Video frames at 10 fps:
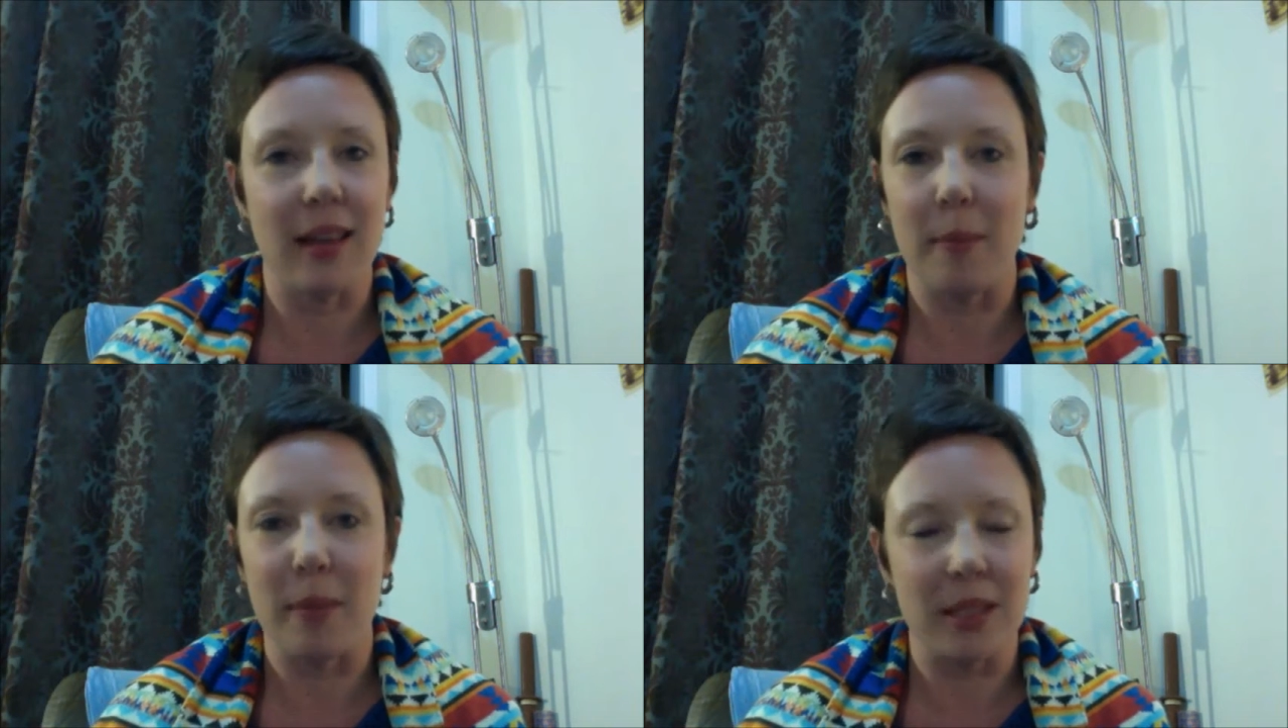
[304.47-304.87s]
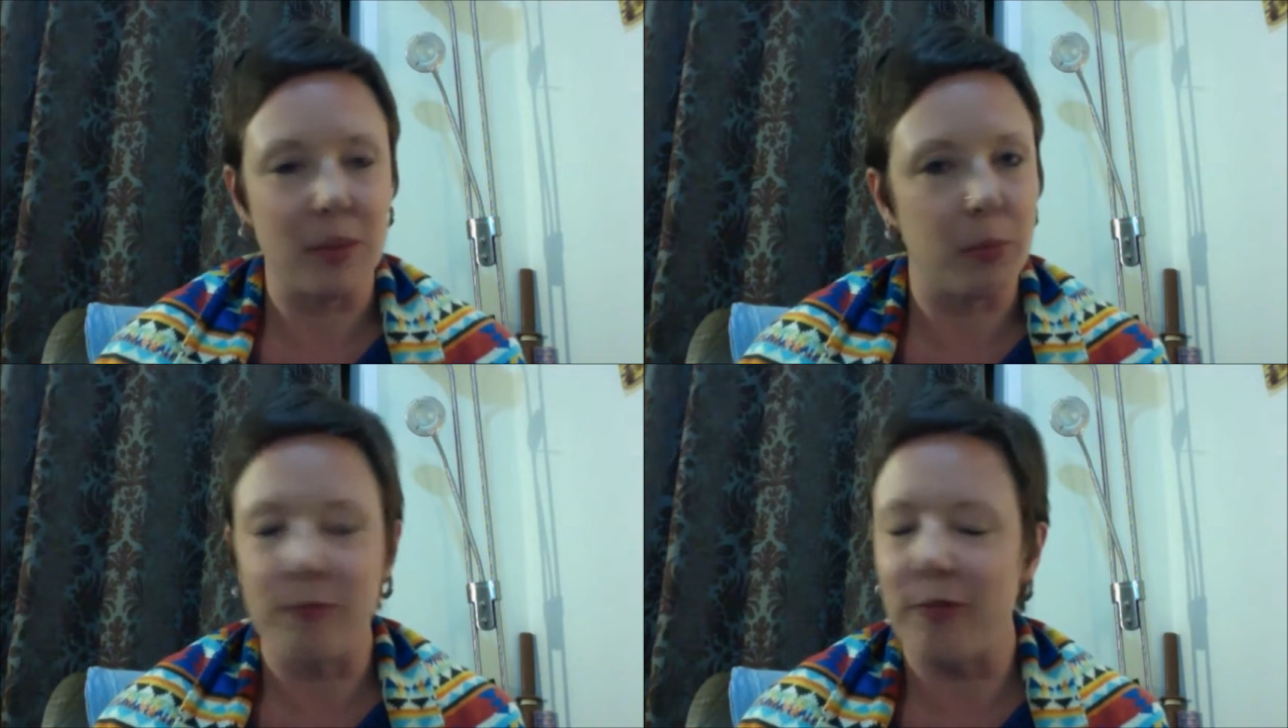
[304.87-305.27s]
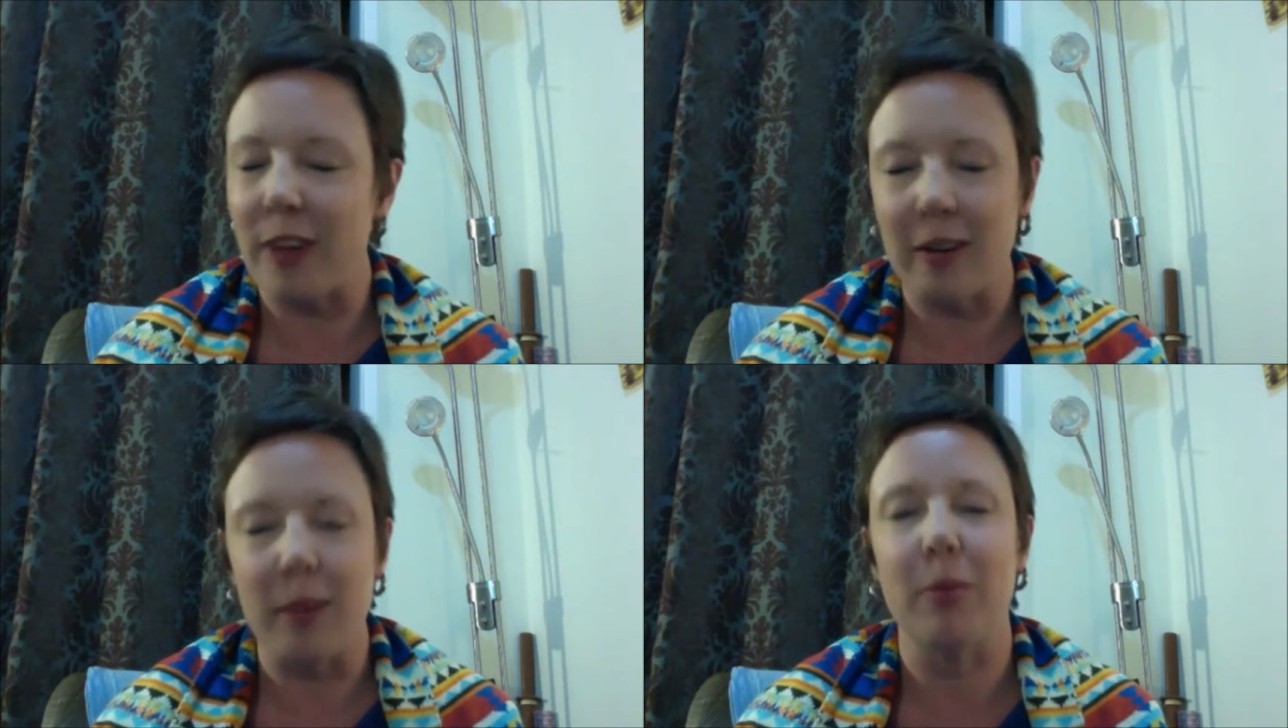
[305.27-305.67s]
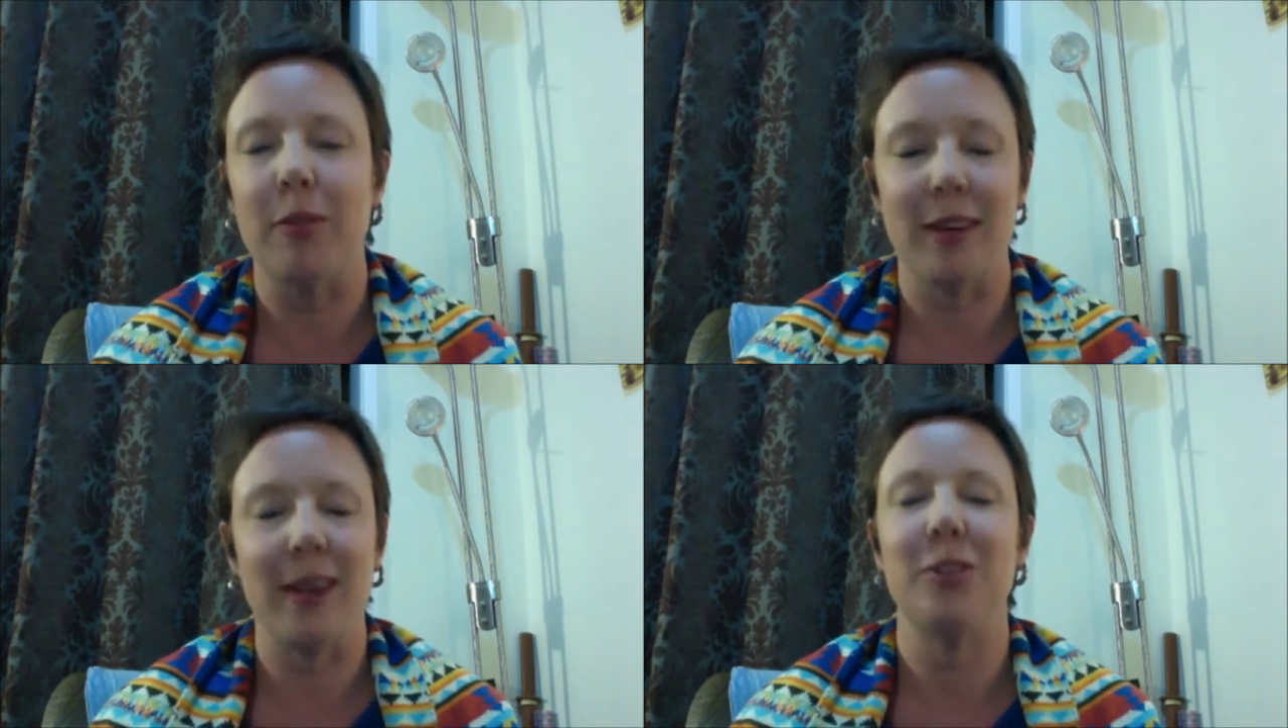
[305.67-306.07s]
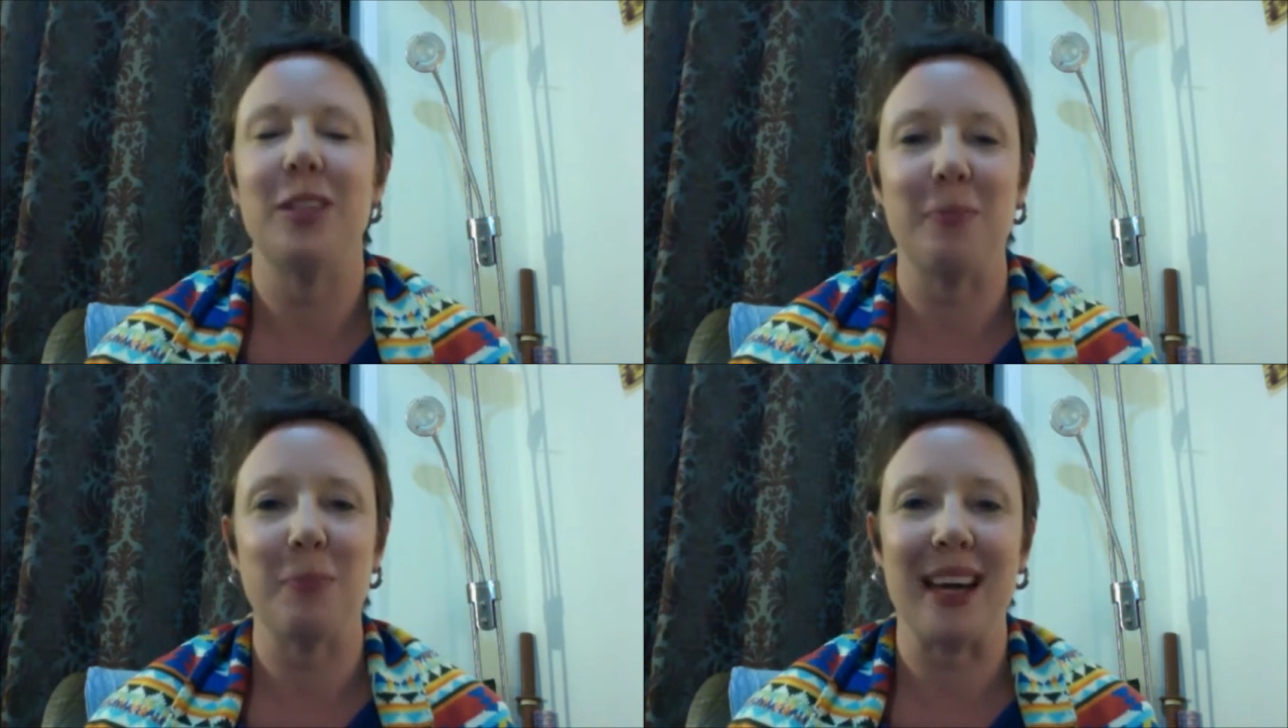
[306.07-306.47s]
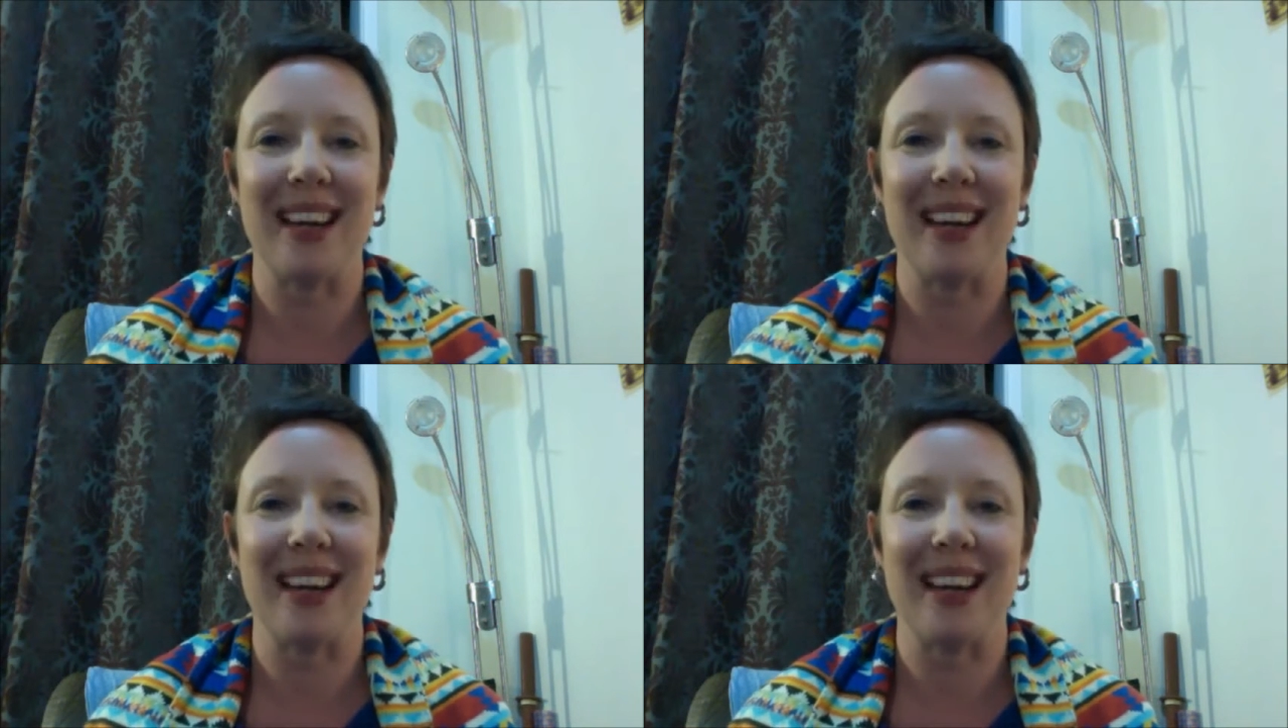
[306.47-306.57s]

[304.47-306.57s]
made a very profound impact.